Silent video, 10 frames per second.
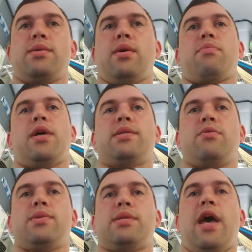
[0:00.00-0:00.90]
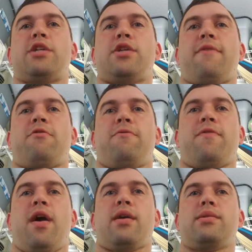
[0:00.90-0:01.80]
because I'm guessing it was attached after the
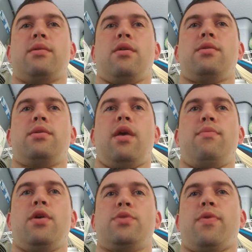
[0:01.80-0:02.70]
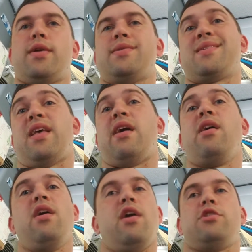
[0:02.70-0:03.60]
fact uh, to the ABS plastic, that
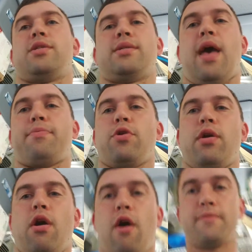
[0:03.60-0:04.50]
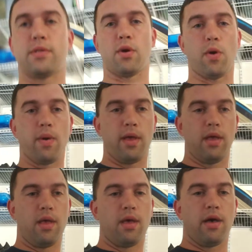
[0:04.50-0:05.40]
it just snapped right off. So,
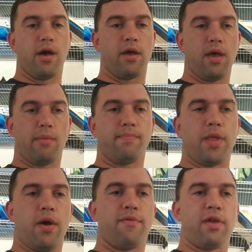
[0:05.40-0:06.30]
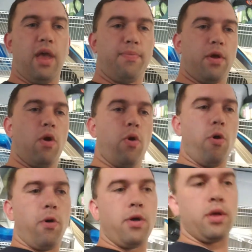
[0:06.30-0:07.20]
uh, yep, now I have a gaping
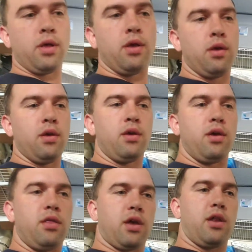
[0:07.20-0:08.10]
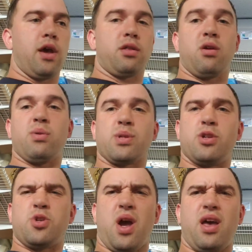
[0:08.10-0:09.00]
hole in the connector. I was
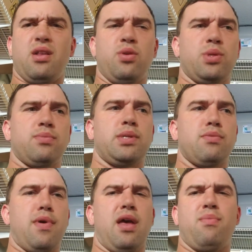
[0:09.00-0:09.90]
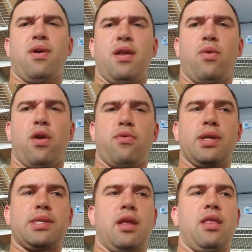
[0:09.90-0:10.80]
going to try and do some cement, but I didn't want to
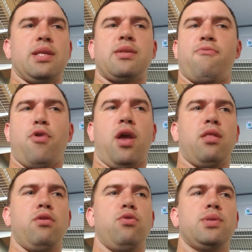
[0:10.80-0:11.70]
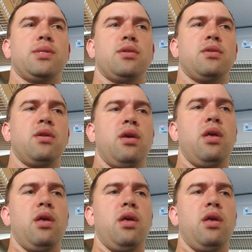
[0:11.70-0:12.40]
risk any of that stuff breaking loose and